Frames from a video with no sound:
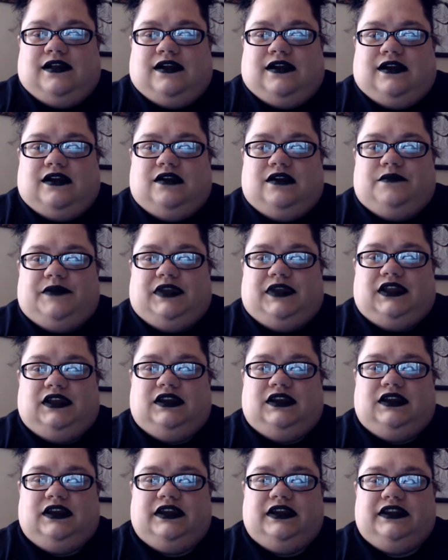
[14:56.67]
I
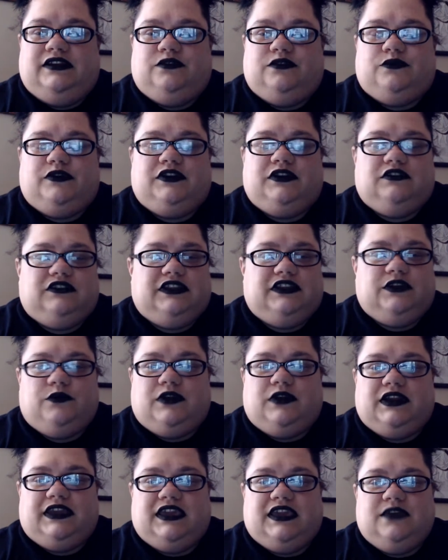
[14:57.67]
didn't really
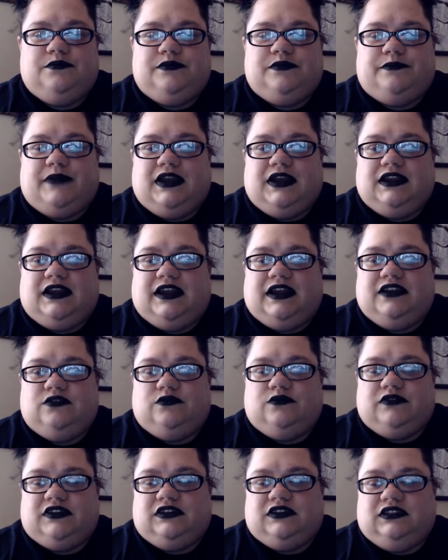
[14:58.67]
want to I
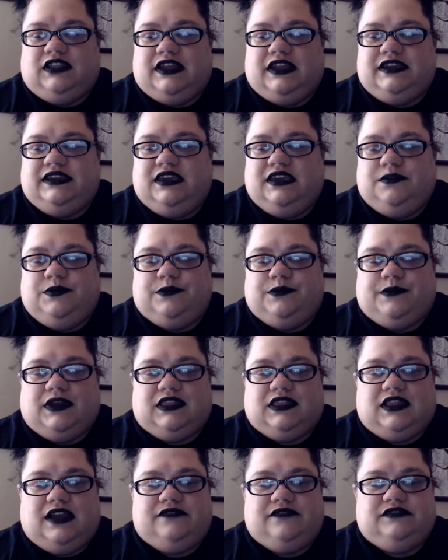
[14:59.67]
don't like keeping my
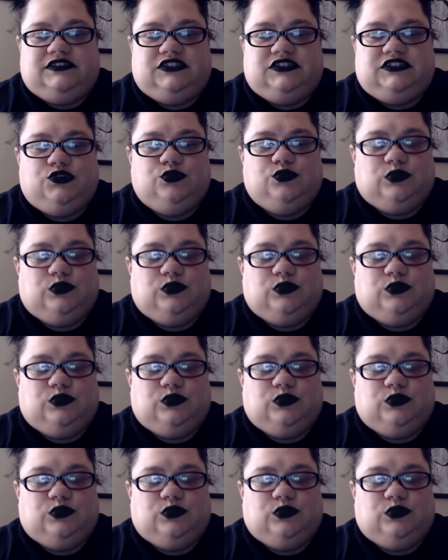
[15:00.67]
lives too